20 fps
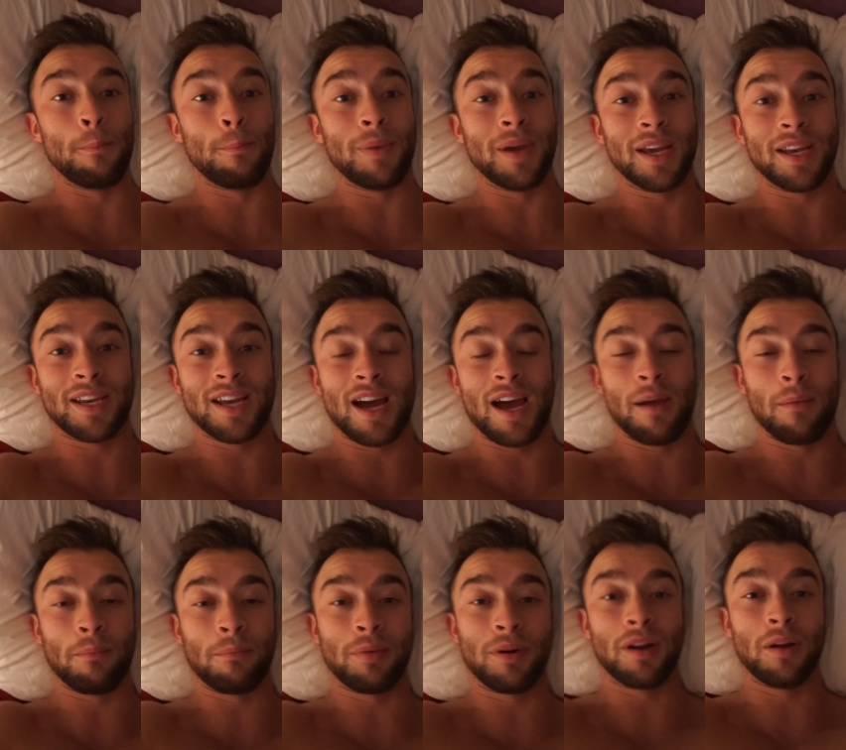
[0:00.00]
big
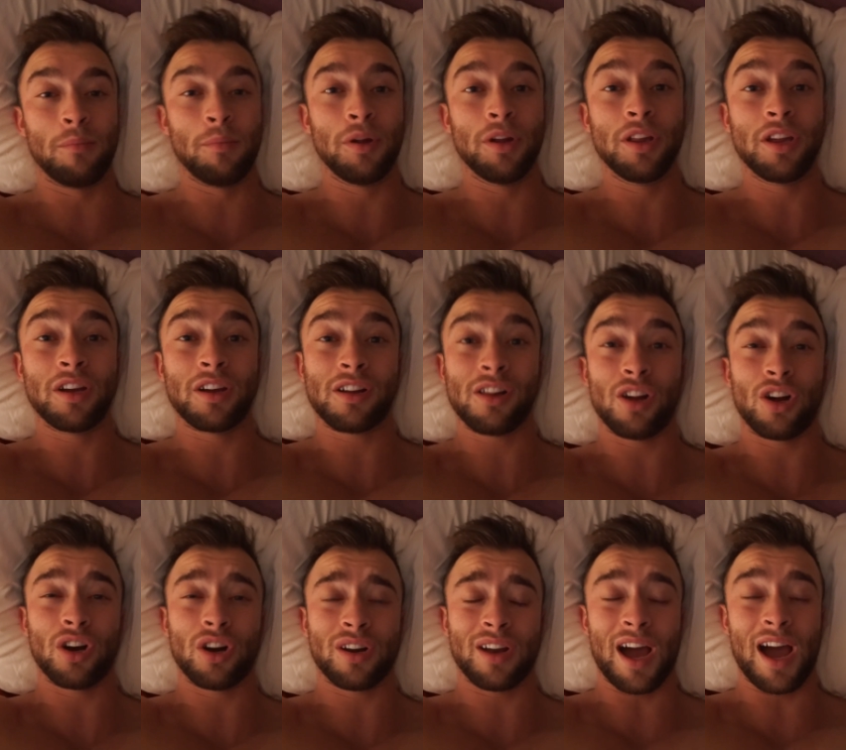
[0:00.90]
time. But Emilia
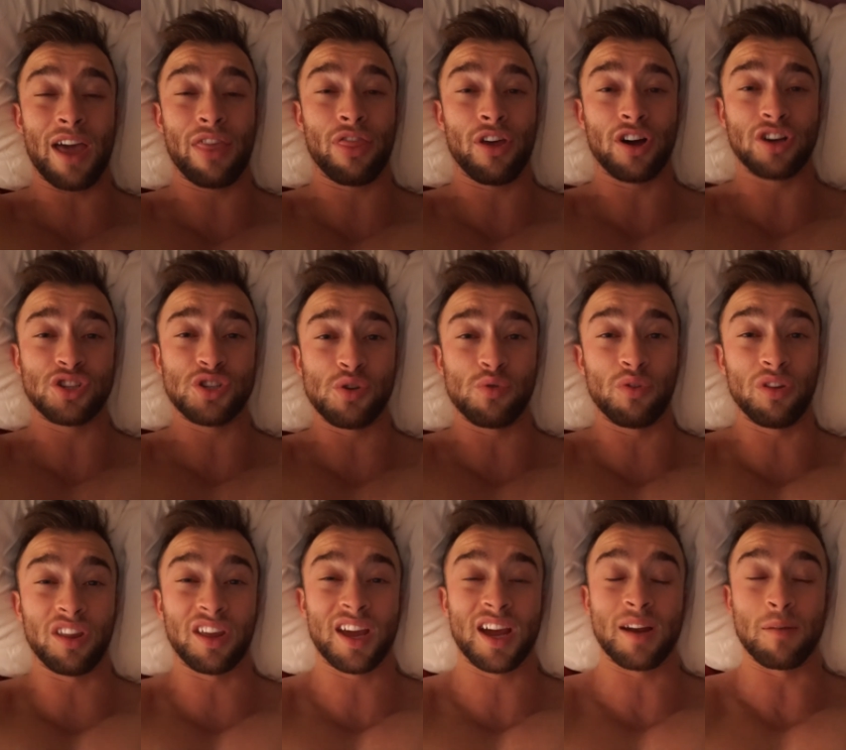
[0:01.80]
Clarke, I thought she
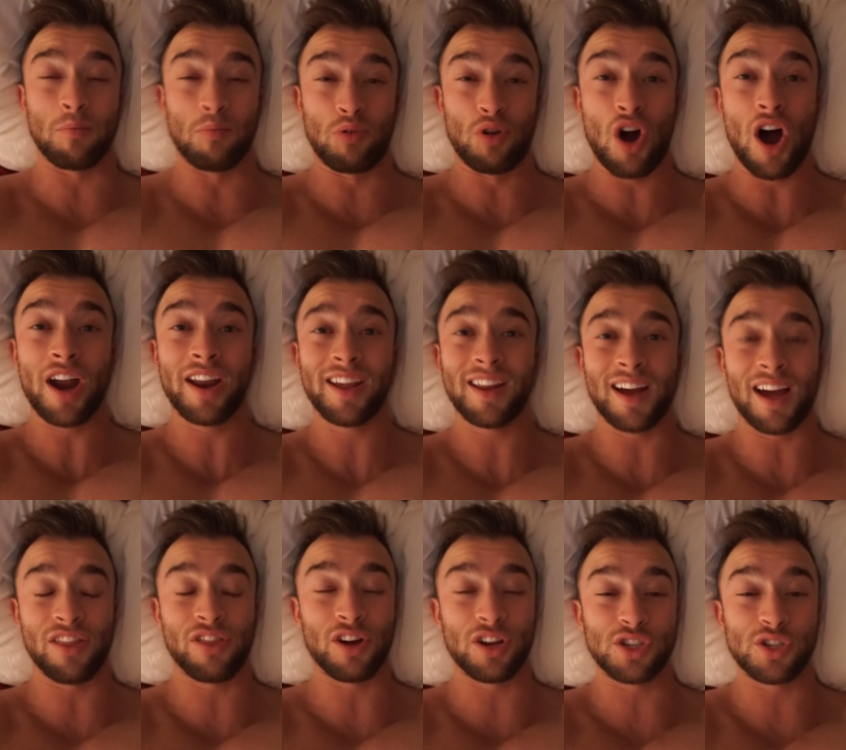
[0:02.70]
really kind of brought it.
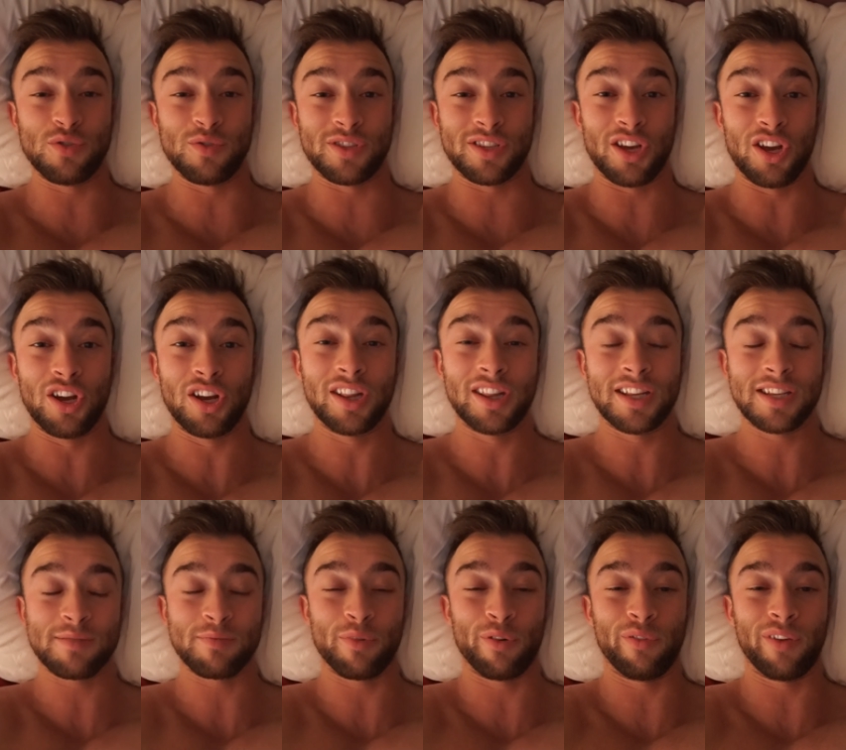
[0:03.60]
I thought she was good in
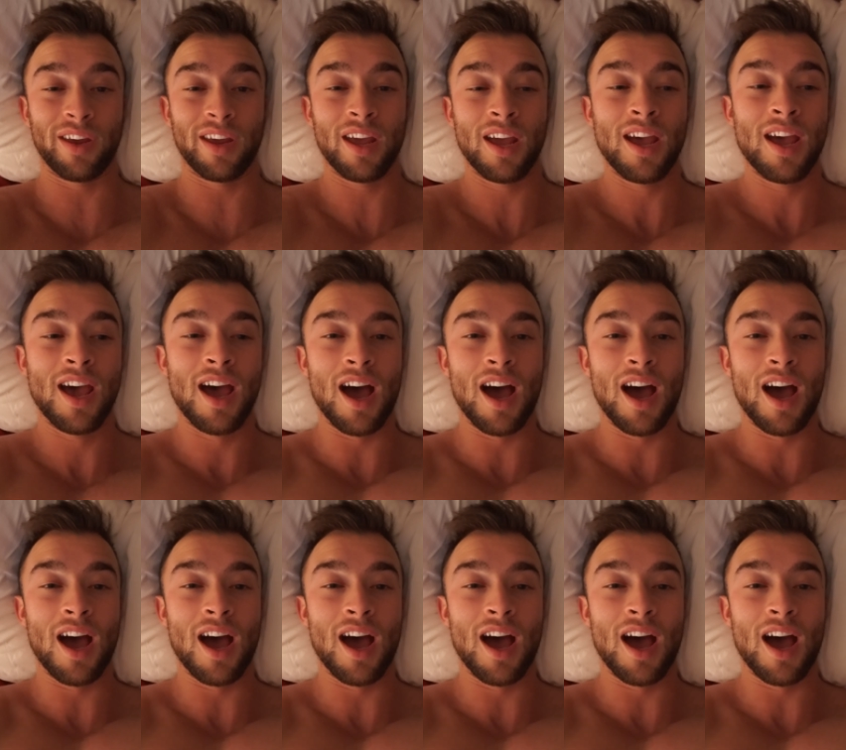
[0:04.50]
this movie.